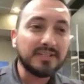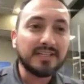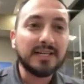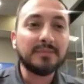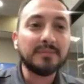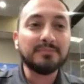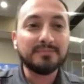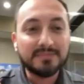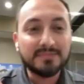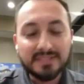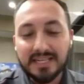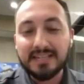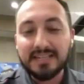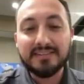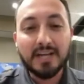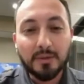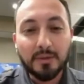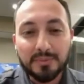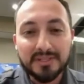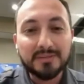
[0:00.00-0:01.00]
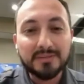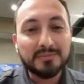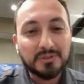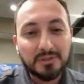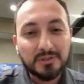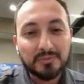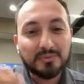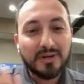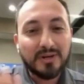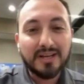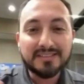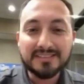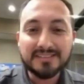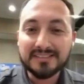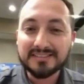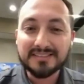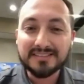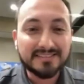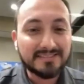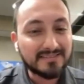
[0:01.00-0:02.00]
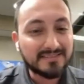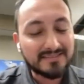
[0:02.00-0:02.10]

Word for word: and I'm kind of helping them through the process and